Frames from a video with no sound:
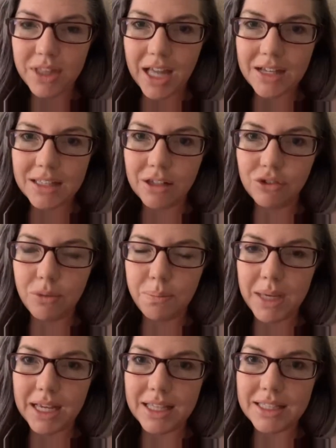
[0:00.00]
that decision
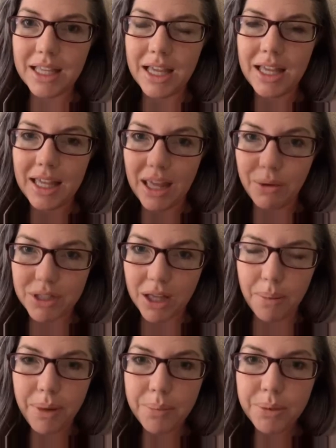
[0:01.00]
because it was
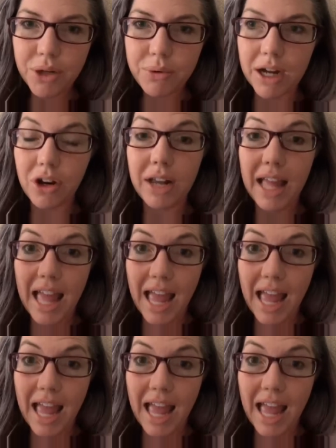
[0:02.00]
on public record,